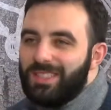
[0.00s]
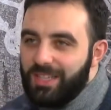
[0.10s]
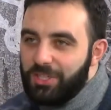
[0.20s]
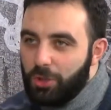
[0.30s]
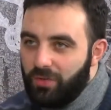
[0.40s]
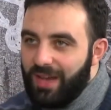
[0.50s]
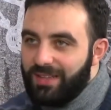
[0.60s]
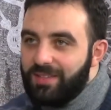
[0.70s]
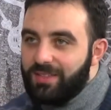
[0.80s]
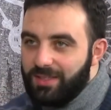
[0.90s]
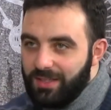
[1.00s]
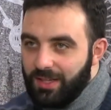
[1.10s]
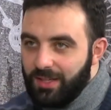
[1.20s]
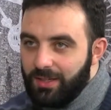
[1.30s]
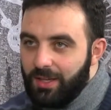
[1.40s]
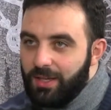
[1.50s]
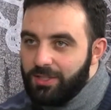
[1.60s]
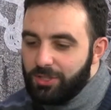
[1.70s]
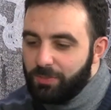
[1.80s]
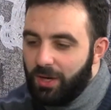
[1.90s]
is the issue of identity then.
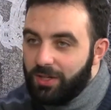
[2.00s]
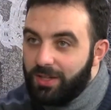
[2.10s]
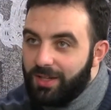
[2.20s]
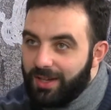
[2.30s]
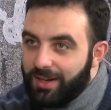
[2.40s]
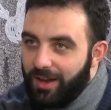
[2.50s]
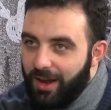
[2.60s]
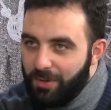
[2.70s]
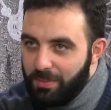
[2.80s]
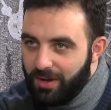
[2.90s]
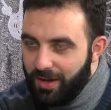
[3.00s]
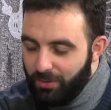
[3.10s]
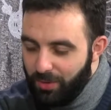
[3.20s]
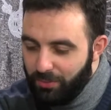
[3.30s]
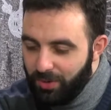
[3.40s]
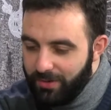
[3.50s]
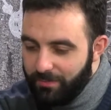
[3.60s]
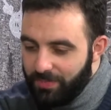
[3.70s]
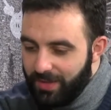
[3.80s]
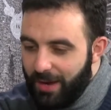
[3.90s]
See, subhanAllah, like, I remember at one point
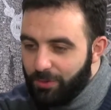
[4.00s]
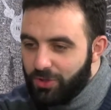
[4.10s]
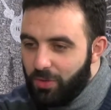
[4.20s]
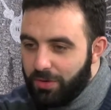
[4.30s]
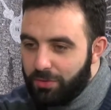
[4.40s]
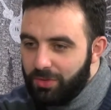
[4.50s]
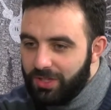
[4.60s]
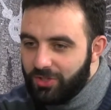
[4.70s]
I was going through this.